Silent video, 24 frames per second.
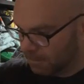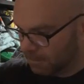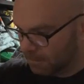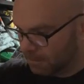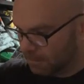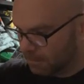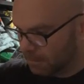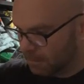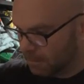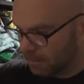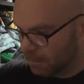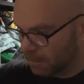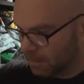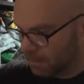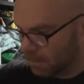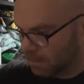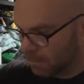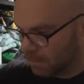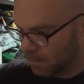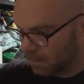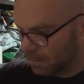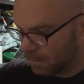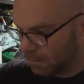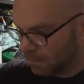
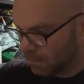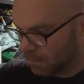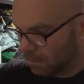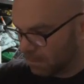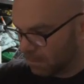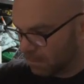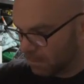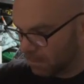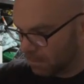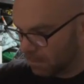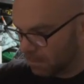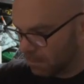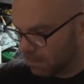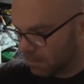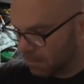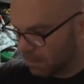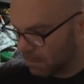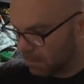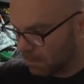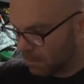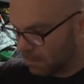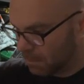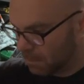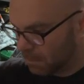
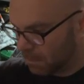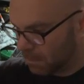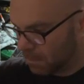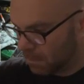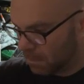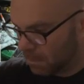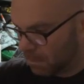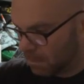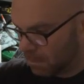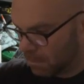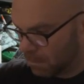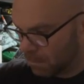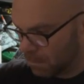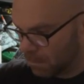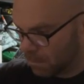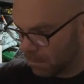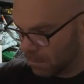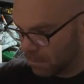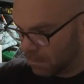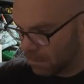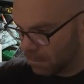(silence)